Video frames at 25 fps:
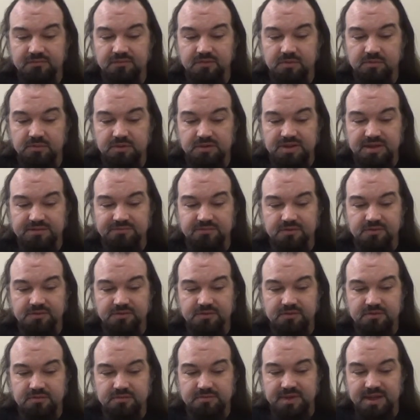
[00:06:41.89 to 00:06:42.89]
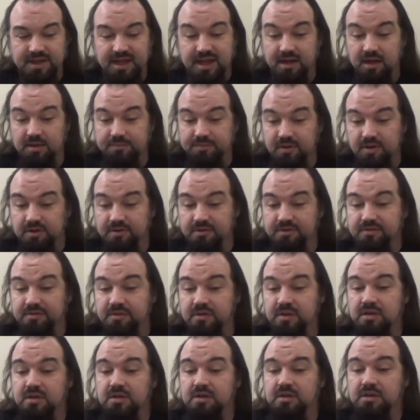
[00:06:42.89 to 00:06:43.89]
multiversal counterparts'
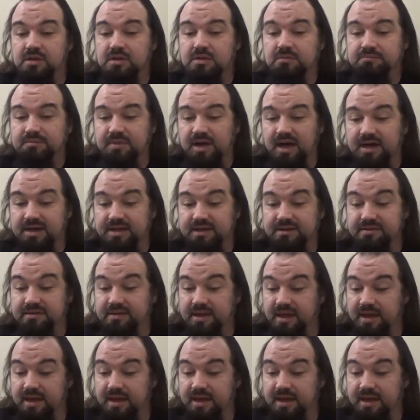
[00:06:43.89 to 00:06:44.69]
bodies